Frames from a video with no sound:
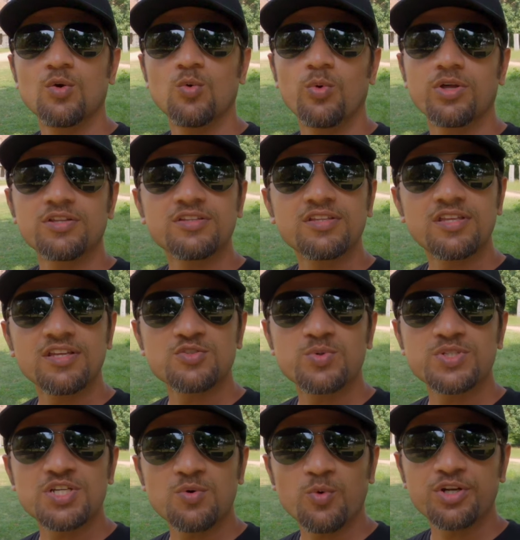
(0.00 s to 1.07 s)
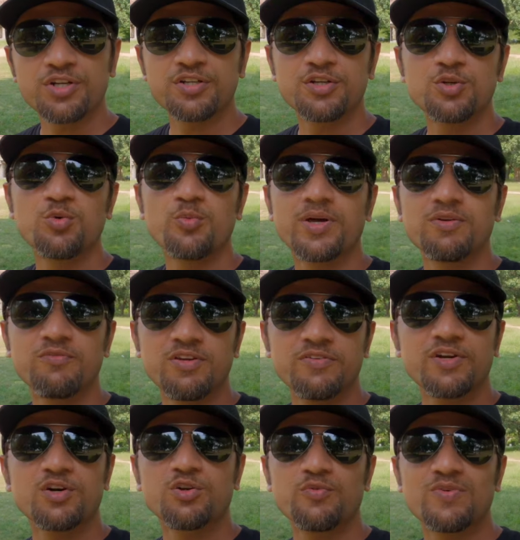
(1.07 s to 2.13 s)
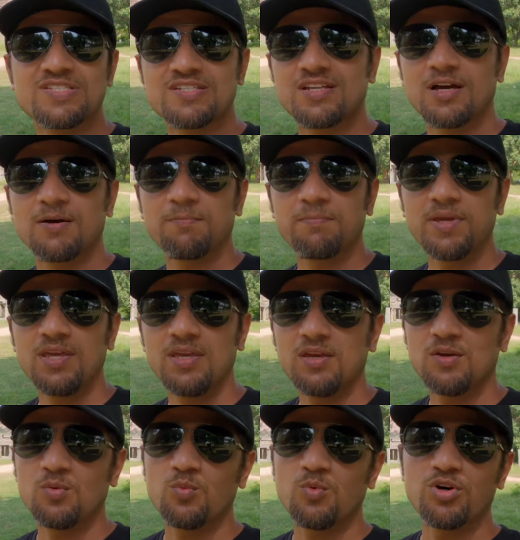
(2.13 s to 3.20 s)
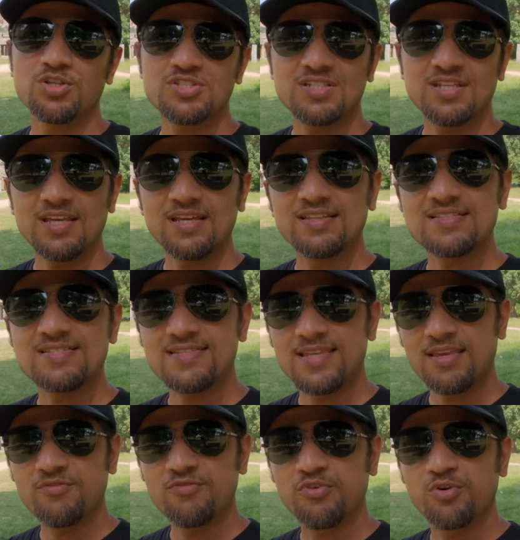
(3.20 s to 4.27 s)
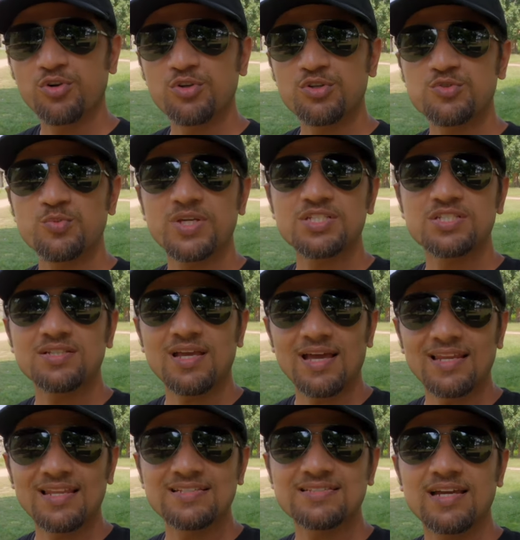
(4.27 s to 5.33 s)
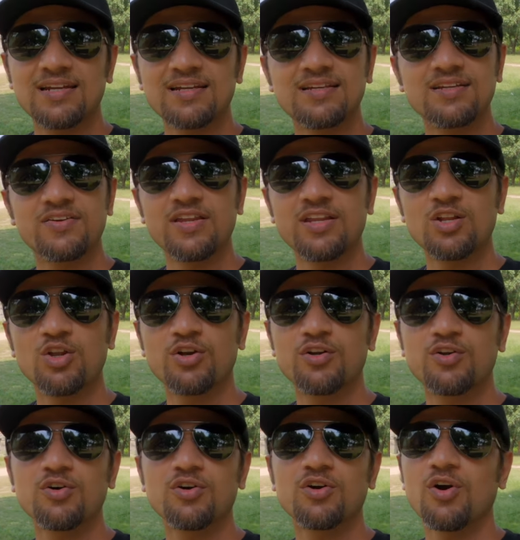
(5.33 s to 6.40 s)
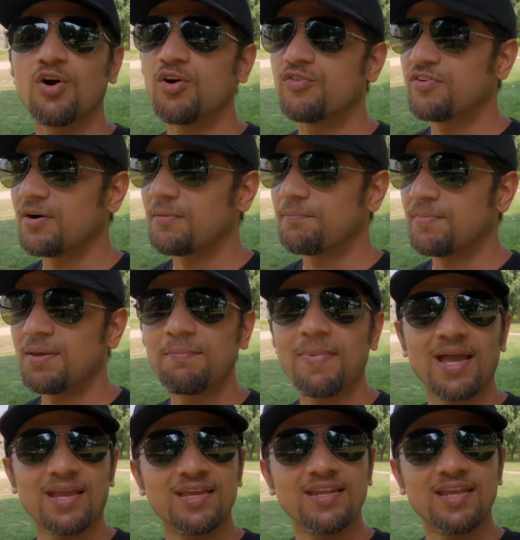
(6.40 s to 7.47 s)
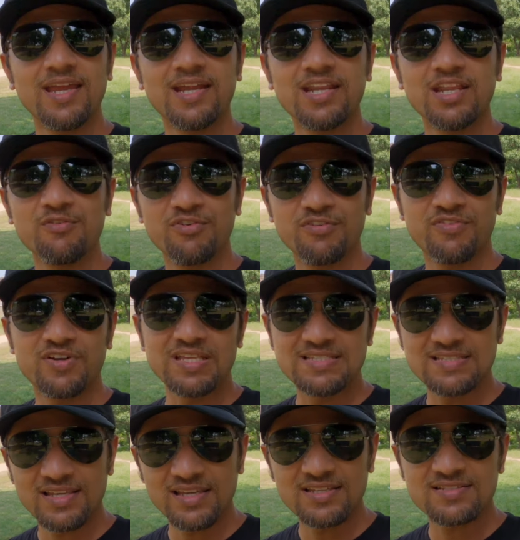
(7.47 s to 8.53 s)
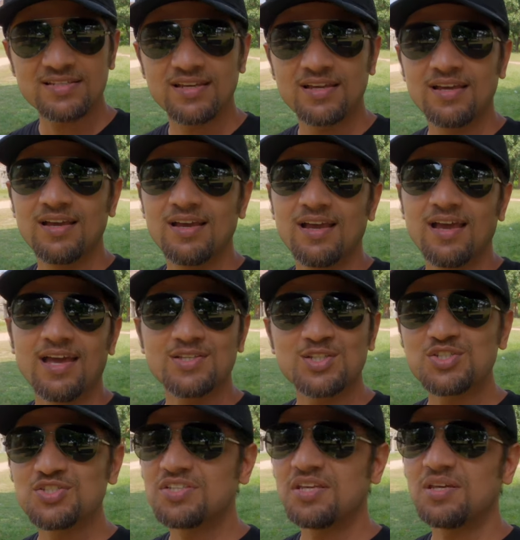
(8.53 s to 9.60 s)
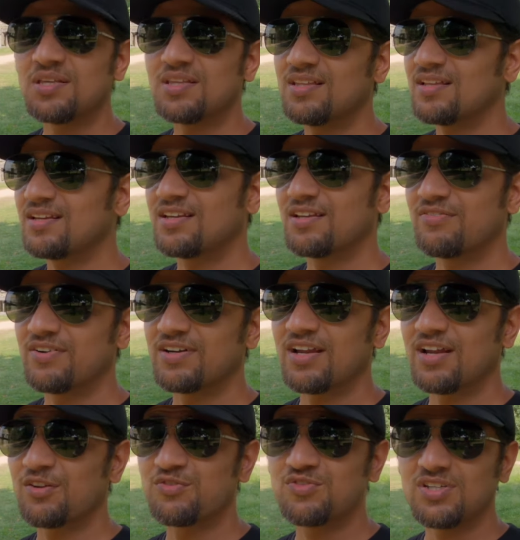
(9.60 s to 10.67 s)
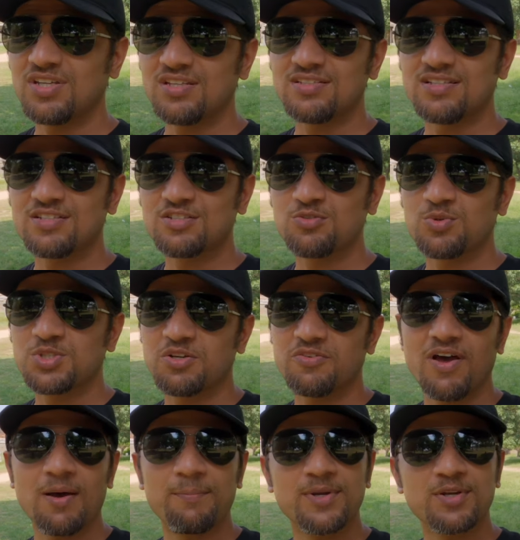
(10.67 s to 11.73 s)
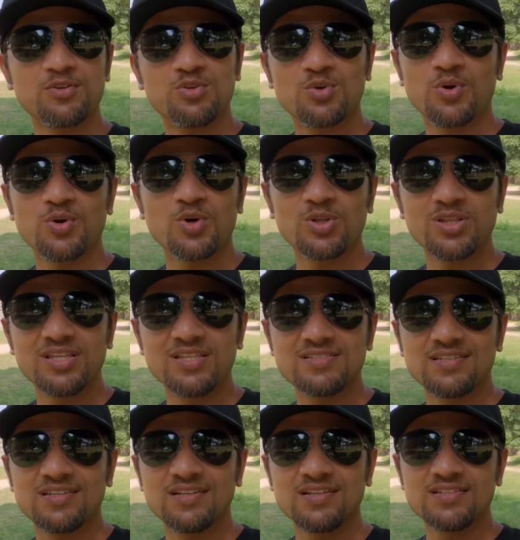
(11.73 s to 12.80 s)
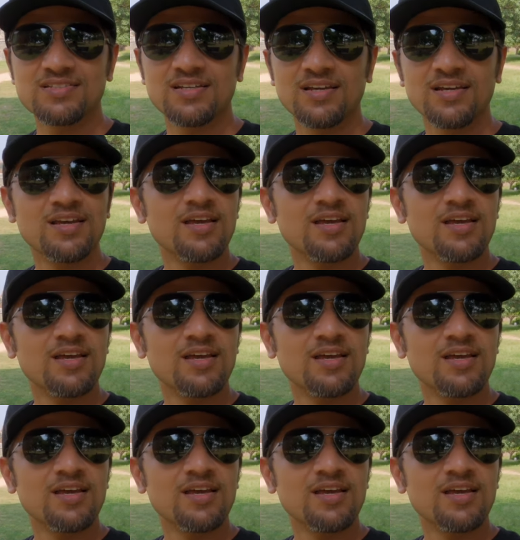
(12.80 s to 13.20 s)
One of the things which I wanted to do when we were going to visit Hampi was take the same photos which Alexander Greenlaw took of Hampi back in 1856 and just see the different kind of changes which have happened throughout all these years.